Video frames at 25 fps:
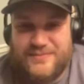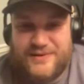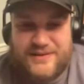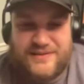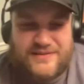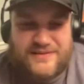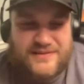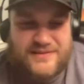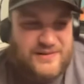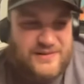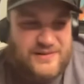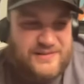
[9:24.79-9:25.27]
But
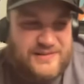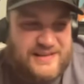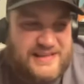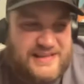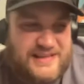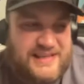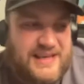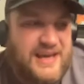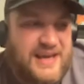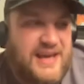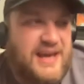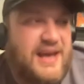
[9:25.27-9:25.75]

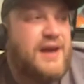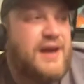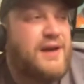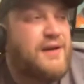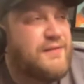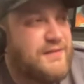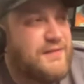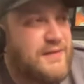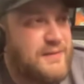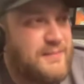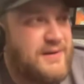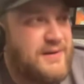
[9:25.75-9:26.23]
certainly
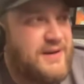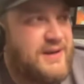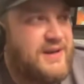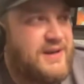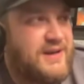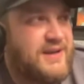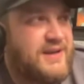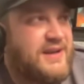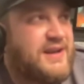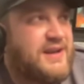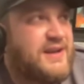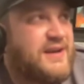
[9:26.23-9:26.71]
from
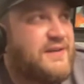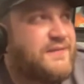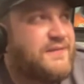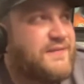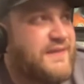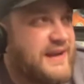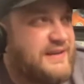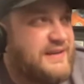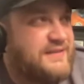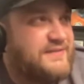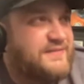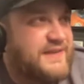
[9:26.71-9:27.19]
a
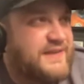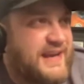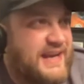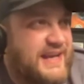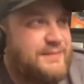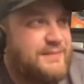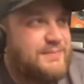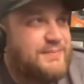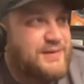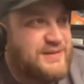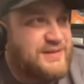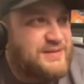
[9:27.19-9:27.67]
fight
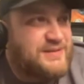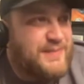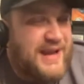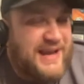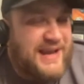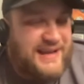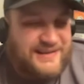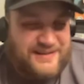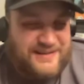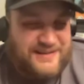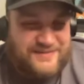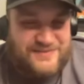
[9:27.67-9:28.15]
fan
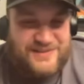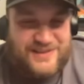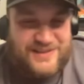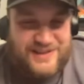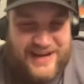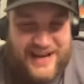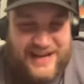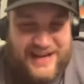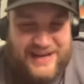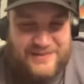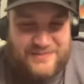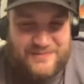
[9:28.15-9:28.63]
perspective,
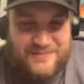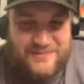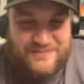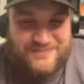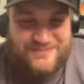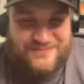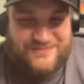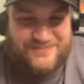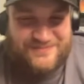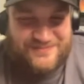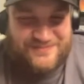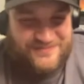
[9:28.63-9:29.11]
tonight
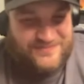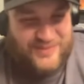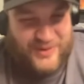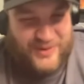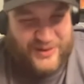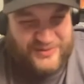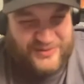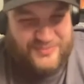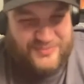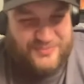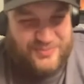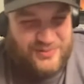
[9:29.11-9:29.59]

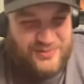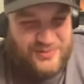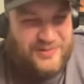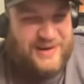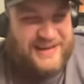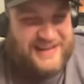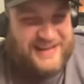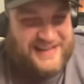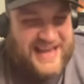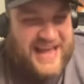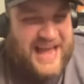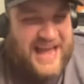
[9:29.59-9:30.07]
was
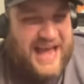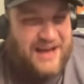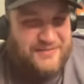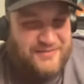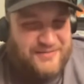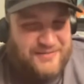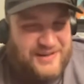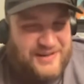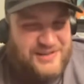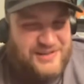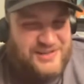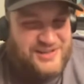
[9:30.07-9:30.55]
pretty
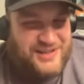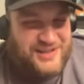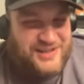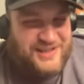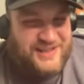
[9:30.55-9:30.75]
average.